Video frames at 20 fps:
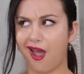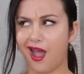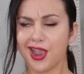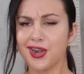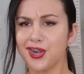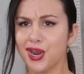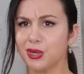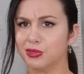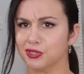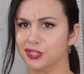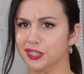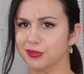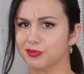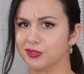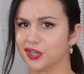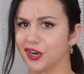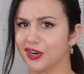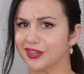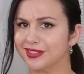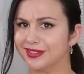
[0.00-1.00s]
I know
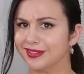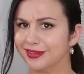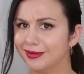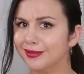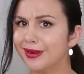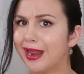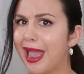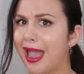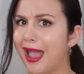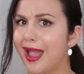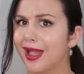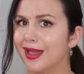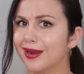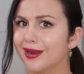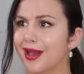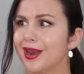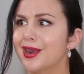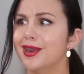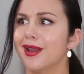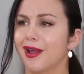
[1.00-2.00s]
Gymshark didn't add
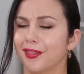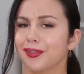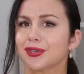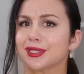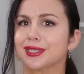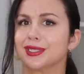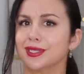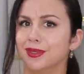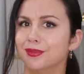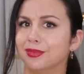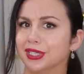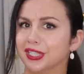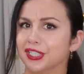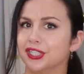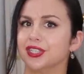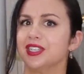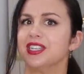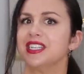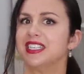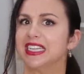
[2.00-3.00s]
another sibling to
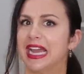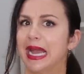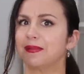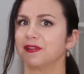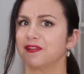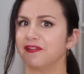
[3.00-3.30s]
the Adapt